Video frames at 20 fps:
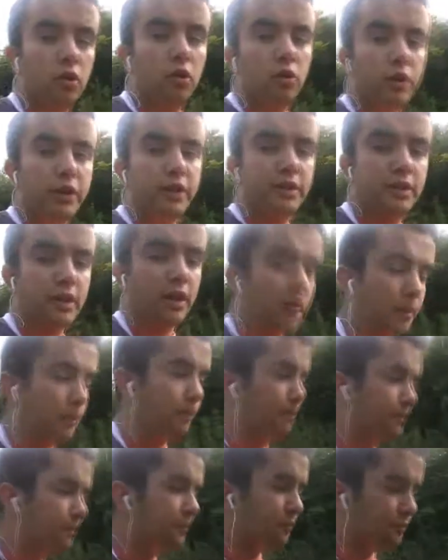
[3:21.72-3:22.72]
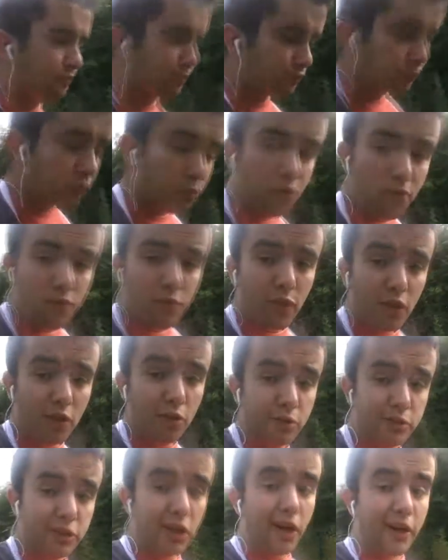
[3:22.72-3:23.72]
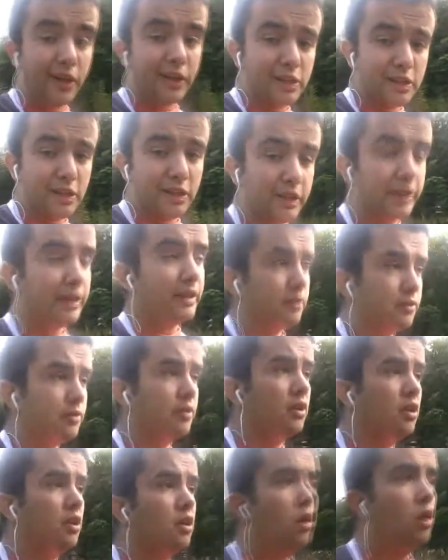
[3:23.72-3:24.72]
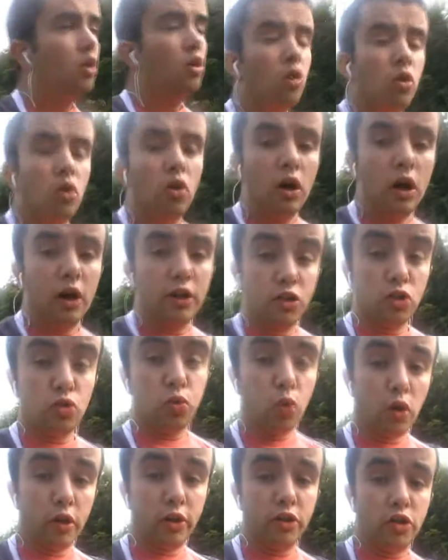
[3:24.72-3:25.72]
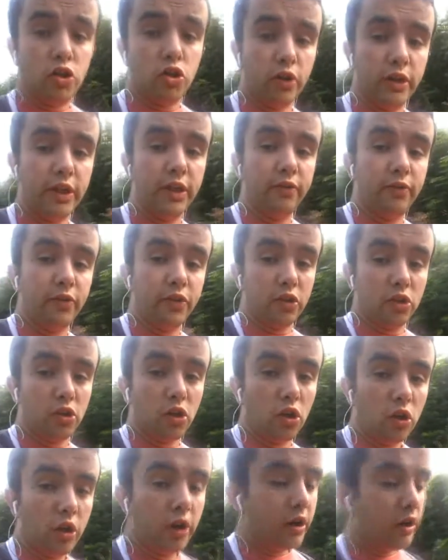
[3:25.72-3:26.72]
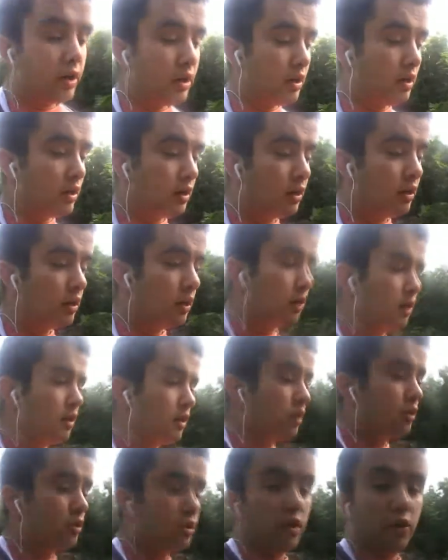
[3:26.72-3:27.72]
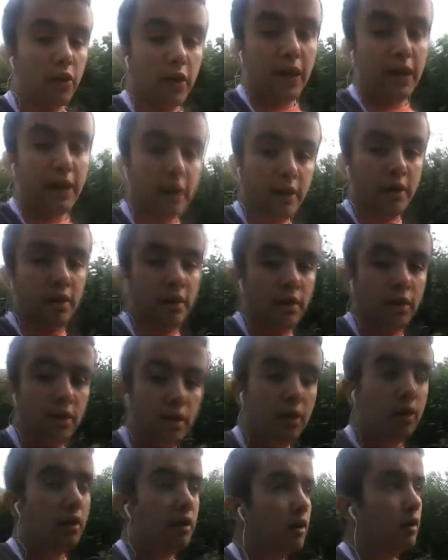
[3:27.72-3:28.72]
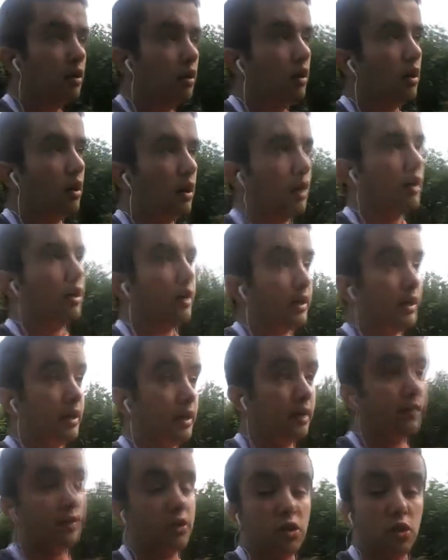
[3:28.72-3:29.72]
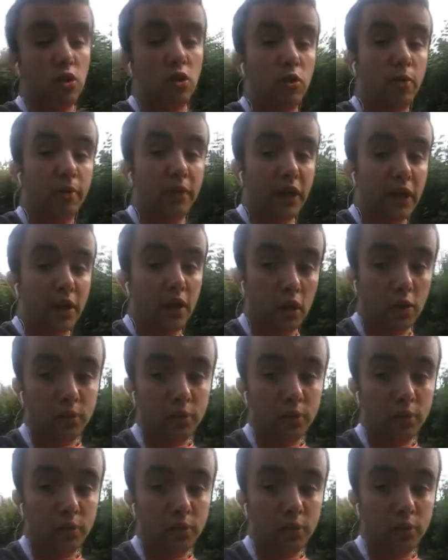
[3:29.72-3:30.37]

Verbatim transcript: I always, um, I always like to leave uh, just one treat for the dog, so then uh, I can give it to her when we get